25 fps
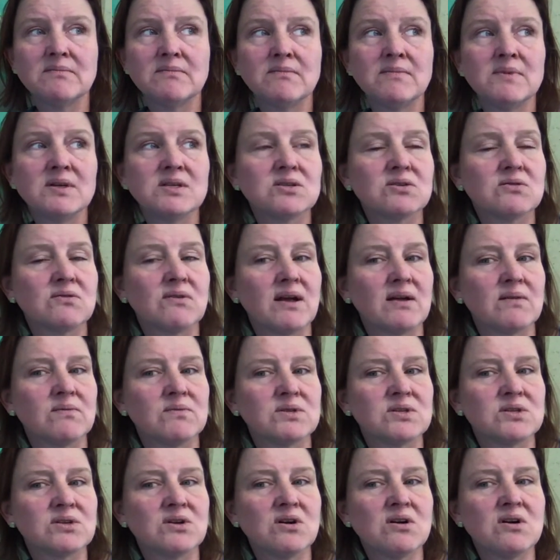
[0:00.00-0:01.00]
Muskrat
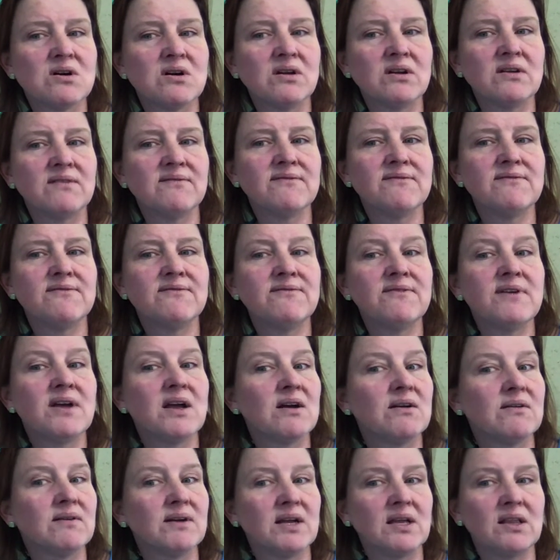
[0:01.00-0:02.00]
was gone a
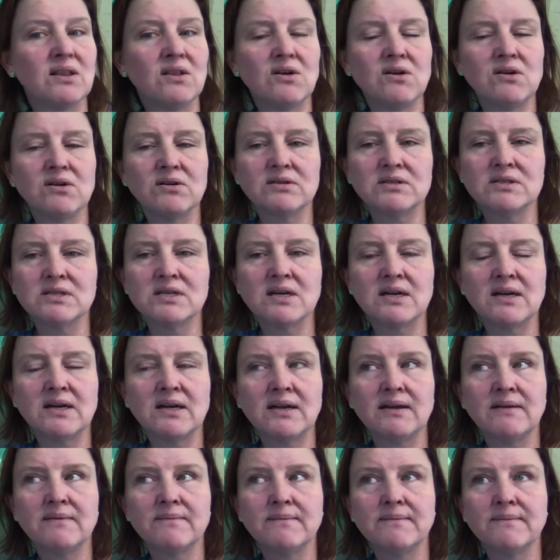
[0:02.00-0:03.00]
very long
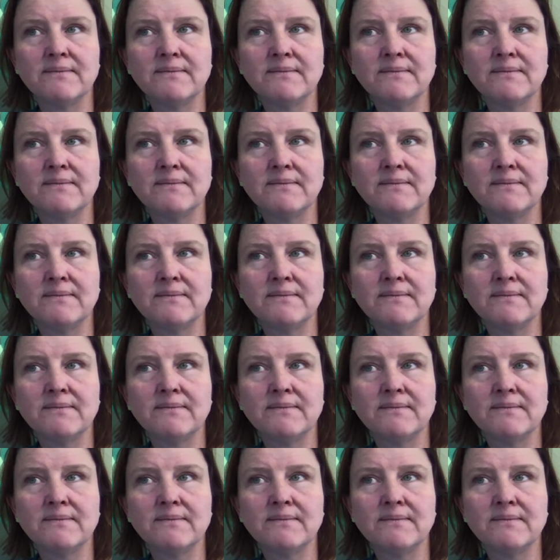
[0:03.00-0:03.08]
time.